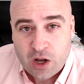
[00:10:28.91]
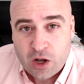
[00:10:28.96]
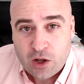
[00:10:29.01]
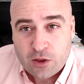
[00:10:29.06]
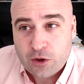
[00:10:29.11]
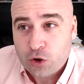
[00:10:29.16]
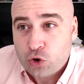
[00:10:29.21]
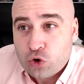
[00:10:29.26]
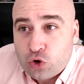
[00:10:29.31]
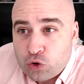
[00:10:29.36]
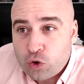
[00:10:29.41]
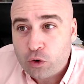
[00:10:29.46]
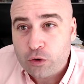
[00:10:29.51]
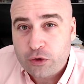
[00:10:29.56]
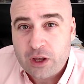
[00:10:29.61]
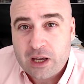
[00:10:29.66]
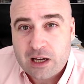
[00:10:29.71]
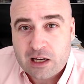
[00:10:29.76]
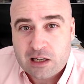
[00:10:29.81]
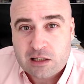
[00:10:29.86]
The truth
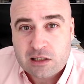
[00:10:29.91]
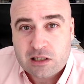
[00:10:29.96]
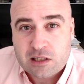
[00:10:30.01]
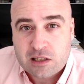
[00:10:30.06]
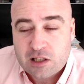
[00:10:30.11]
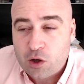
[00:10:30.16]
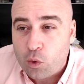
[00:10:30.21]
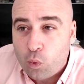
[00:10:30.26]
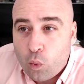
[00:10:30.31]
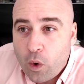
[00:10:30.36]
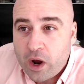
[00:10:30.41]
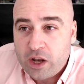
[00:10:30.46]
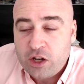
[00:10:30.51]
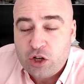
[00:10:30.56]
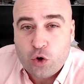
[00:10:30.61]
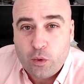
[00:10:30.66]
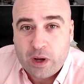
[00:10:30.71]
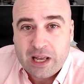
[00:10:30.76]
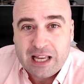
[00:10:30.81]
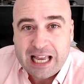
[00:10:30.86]
is that when
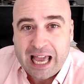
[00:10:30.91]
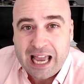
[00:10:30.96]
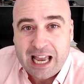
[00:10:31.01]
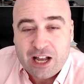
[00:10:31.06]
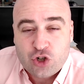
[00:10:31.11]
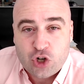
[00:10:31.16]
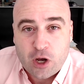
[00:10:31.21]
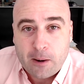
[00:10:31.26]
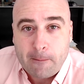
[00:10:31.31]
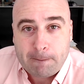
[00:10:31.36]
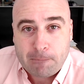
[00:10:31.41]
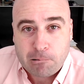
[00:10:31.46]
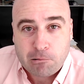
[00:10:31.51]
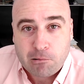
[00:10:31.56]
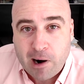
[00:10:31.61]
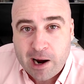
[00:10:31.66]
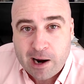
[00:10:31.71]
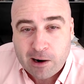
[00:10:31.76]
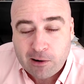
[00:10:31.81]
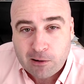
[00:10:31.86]
you engage in
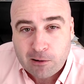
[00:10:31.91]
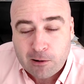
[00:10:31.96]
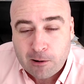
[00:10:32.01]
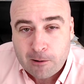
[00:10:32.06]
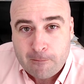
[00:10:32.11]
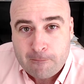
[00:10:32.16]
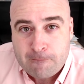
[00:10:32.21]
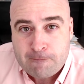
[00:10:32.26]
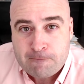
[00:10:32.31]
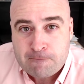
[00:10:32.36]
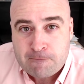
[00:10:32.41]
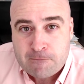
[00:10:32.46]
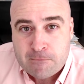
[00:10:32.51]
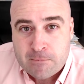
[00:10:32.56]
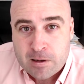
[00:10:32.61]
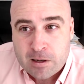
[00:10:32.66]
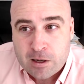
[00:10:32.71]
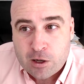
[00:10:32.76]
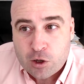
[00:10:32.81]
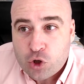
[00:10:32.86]
prayer,
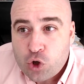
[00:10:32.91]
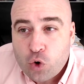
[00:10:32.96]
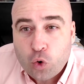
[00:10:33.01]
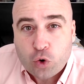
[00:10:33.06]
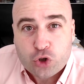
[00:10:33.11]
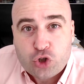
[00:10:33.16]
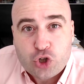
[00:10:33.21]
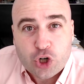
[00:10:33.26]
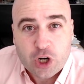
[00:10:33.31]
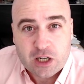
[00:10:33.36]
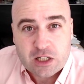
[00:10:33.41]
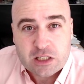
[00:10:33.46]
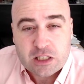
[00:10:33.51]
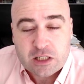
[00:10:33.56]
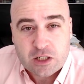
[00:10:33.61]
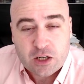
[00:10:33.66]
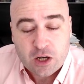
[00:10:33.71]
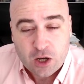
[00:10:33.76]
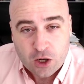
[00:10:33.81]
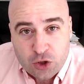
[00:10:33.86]
you're
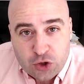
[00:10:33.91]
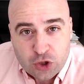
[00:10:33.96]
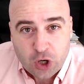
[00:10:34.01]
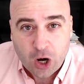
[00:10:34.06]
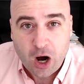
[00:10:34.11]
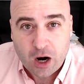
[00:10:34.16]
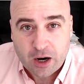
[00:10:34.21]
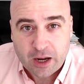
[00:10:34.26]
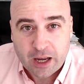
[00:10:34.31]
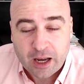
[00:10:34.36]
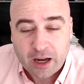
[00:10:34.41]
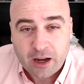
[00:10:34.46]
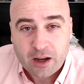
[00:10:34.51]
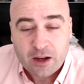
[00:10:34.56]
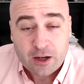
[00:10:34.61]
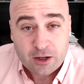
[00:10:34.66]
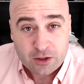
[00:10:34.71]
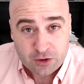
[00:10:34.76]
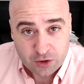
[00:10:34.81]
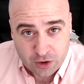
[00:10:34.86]
just talking
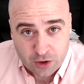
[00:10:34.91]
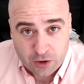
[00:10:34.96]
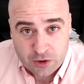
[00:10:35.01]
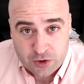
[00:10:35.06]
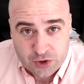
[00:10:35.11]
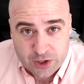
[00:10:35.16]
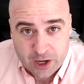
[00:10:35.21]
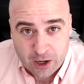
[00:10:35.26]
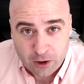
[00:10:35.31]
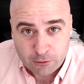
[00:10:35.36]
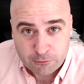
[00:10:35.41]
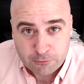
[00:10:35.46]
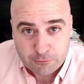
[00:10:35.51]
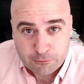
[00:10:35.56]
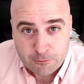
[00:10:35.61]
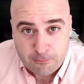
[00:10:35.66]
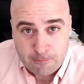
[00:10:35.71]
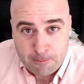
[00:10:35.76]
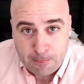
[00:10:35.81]
to yourself.